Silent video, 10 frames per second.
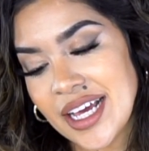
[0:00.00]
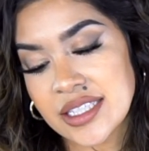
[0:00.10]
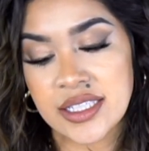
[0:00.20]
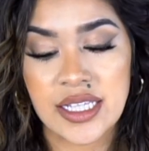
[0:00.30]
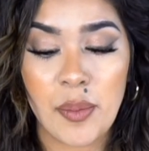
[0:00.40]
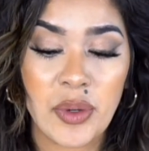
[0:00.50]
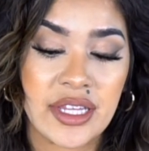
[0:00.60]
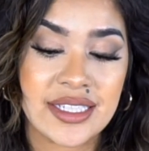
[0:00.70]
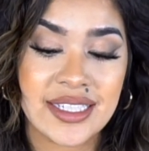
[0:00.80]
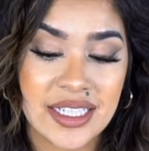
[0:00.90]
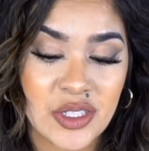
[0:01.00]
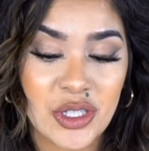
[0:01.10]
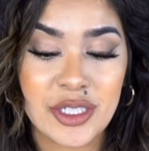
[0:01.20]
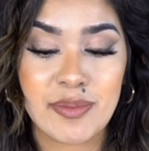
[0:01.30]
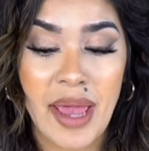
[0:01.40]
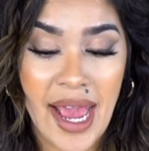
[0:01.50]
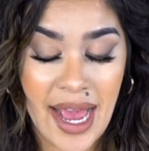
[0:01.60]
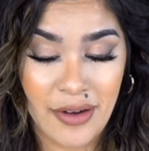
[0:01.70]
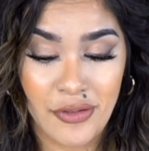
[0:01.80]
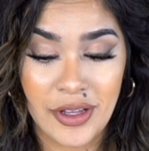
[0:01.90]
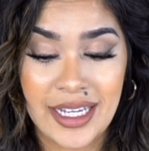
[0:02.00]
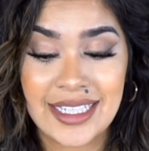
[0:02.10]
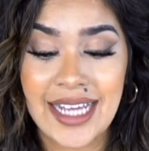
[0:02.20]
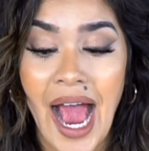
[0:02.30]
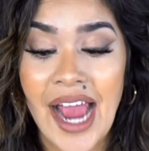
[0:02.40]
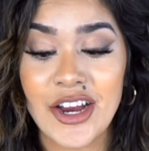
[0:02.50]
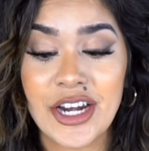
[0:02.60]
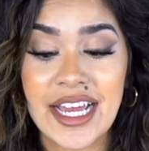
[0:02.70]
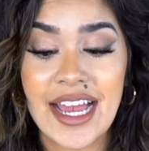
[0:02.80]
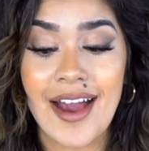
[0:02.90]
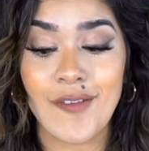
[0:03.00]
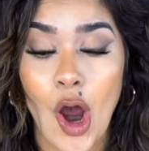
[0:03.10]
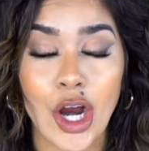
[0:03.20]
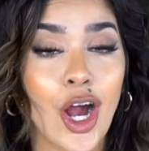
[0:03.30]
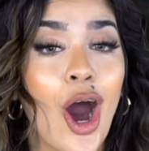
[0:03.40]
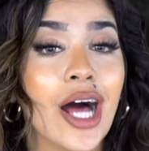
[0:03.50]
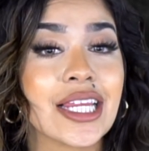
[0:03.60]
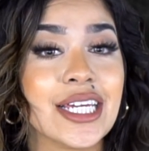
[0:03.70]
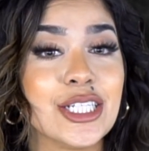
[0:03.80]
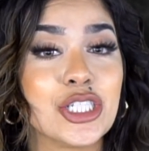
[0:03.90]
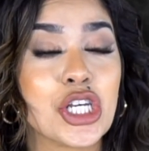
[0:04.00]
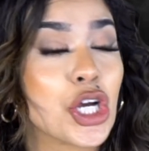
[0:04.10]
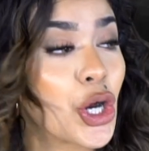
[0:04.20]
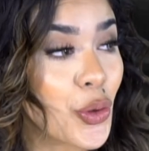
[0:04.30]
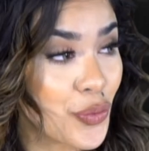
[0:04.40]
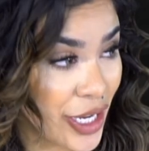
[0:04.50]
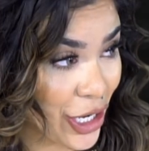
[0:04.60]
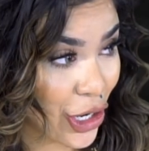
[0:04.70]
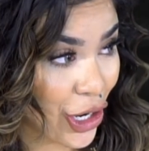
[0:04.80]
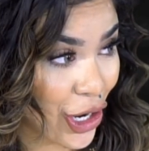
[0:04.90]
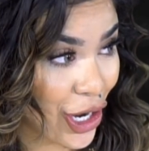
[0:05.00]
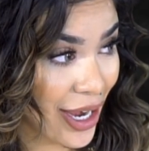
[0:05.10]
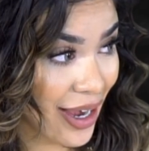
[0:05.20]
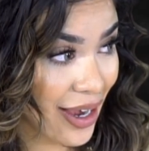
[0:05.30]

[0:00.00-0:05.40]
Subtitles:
and slept with the sister's man for the entirety of our college career.